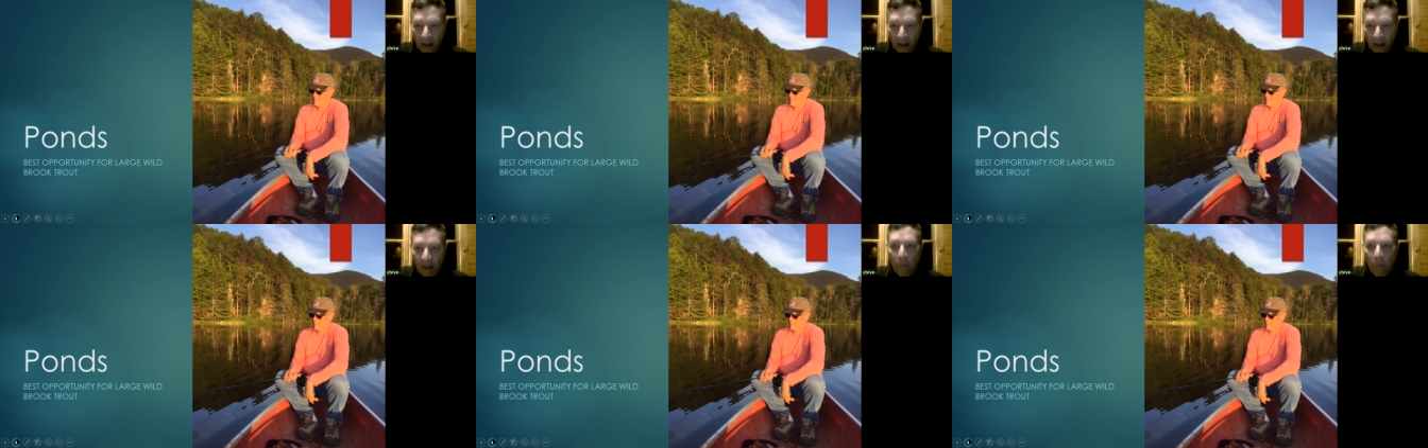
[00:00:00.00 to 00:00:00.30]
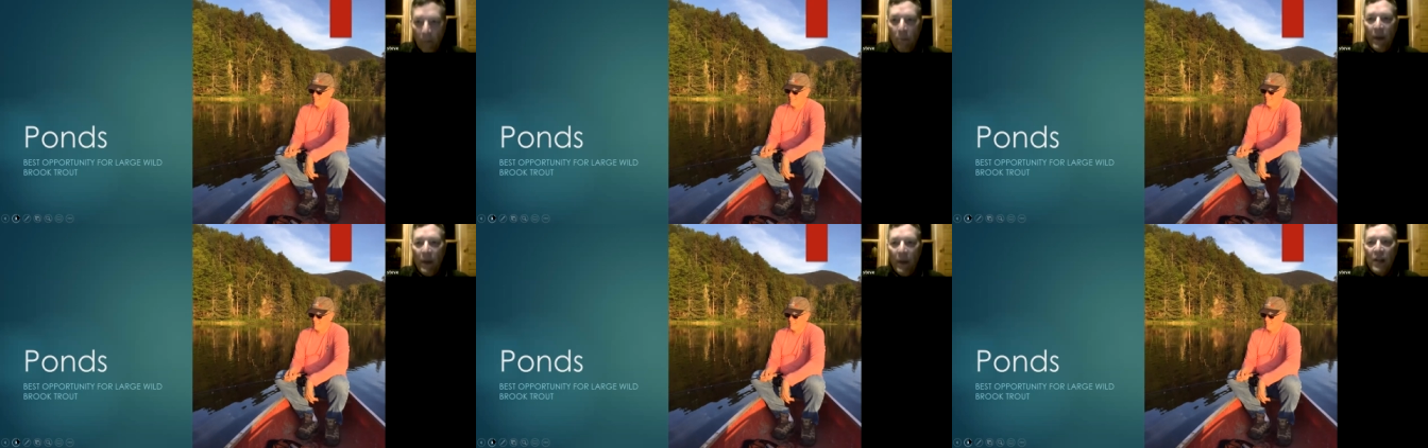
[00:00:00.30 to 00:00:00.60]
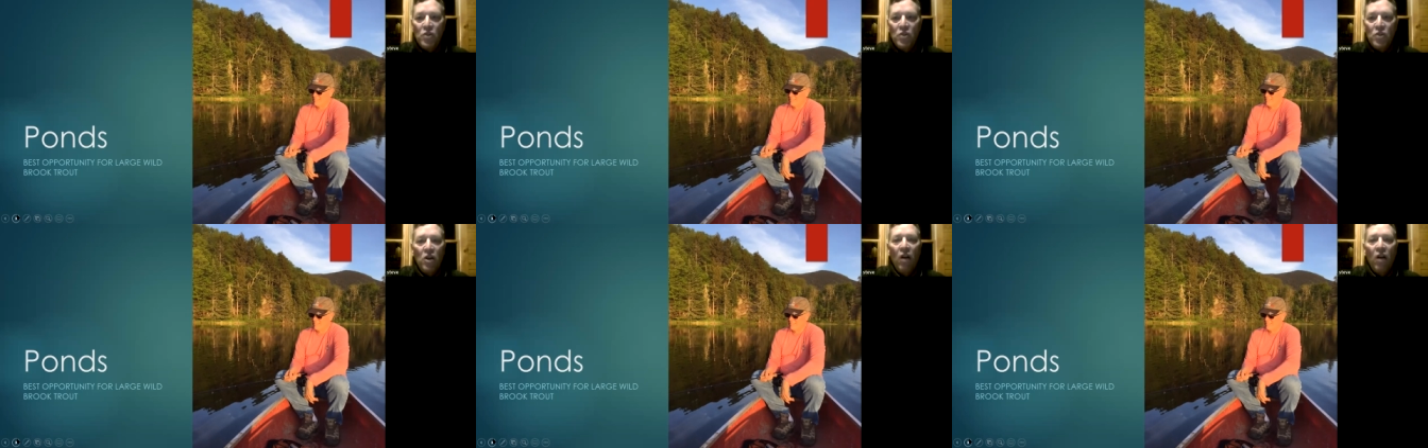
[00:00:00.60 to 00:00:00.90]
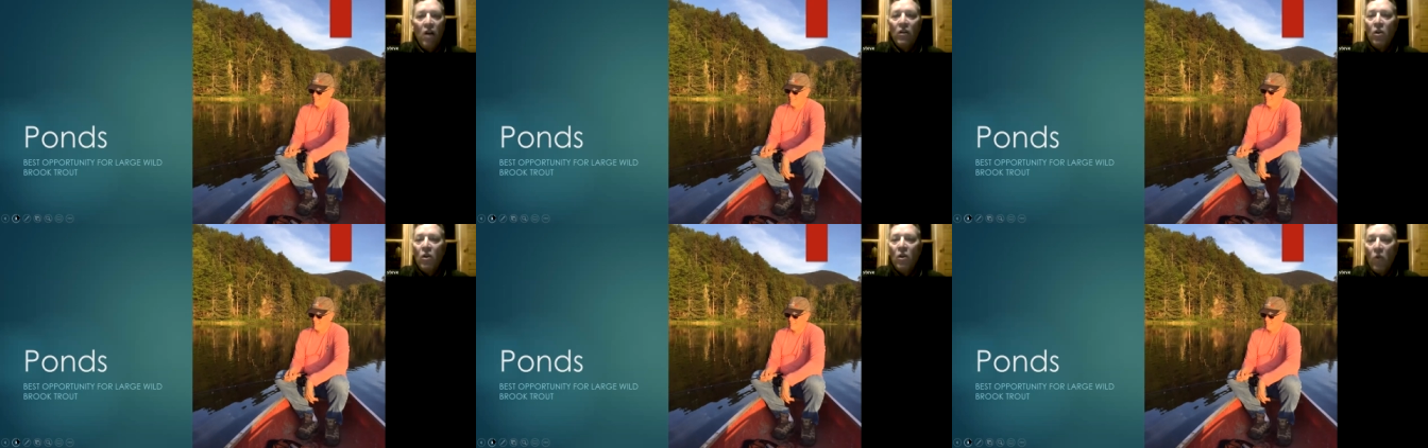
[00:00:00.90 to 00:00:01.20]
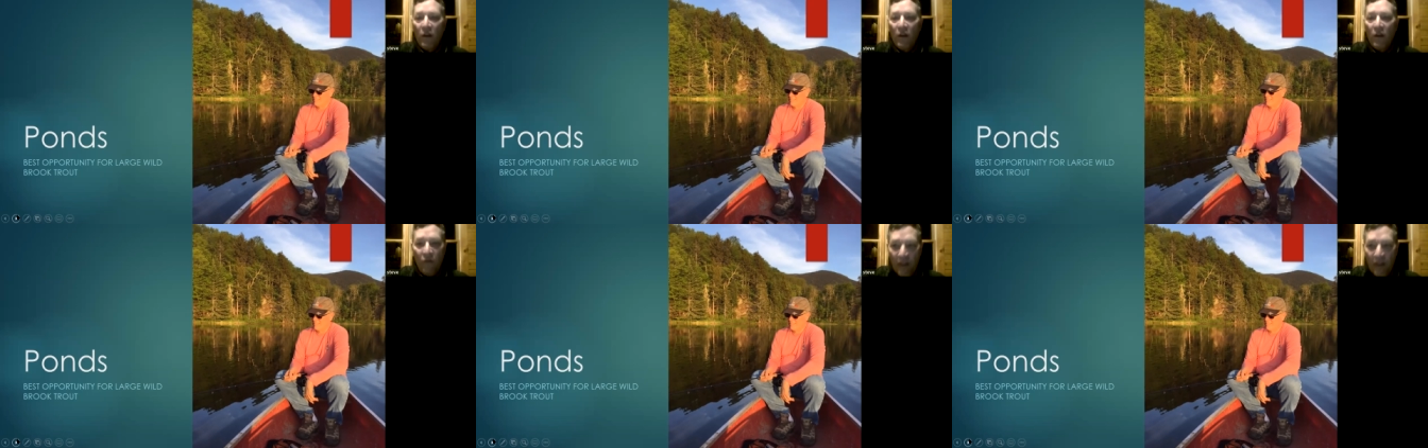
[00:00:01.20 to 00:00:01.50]
the big trout go
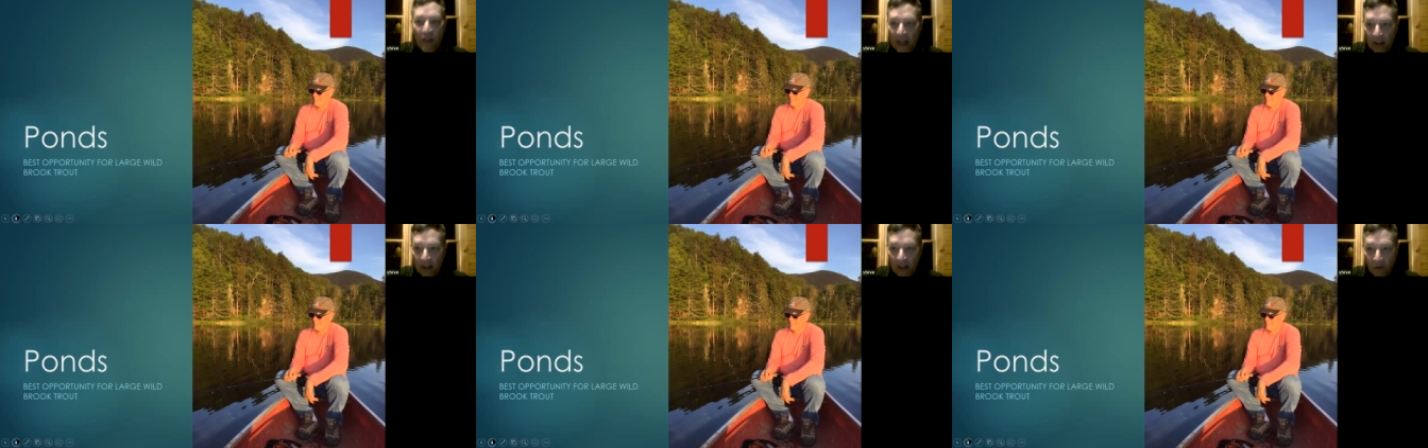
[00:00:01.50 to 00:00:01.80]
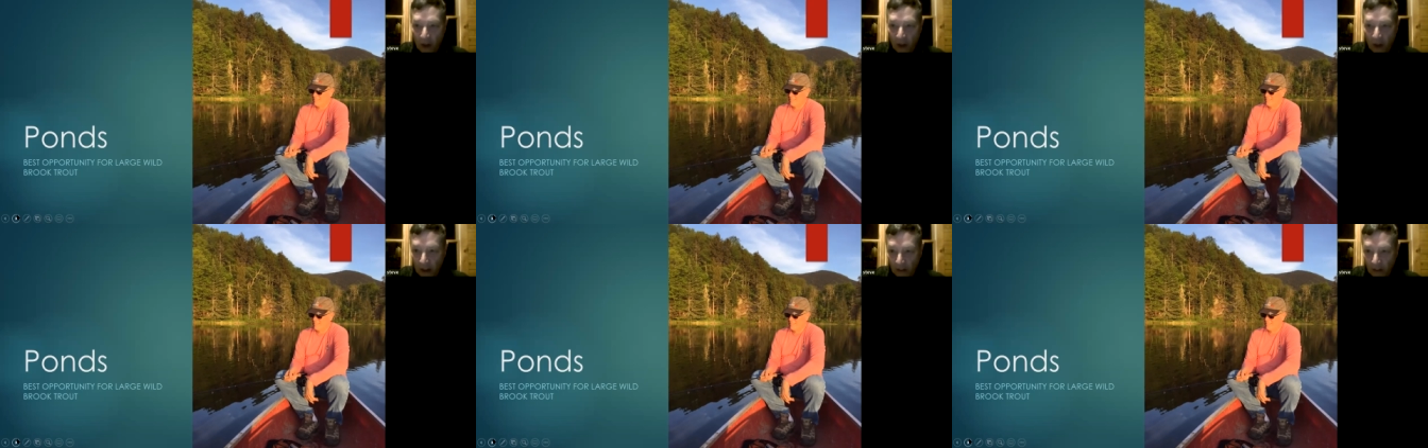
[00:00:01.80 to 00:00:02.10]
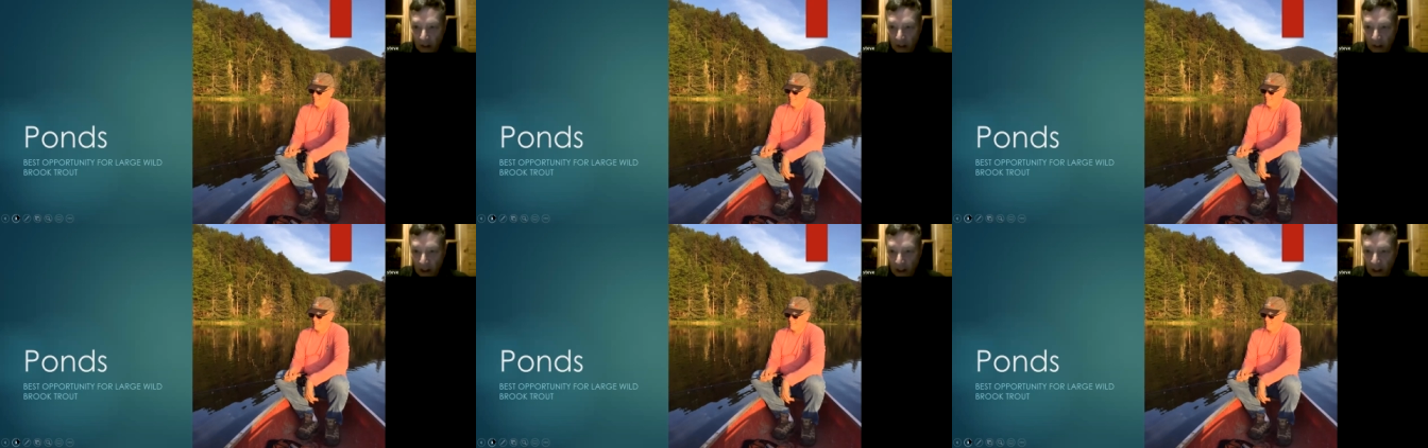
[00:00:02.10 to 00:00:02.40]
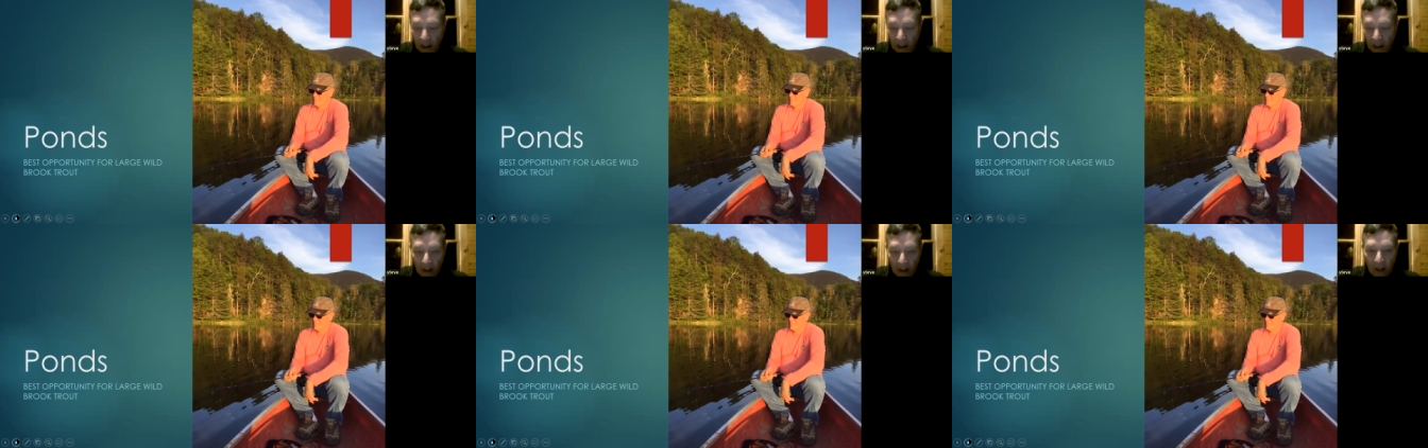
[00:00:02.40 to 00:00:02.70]
in a feeding frenzy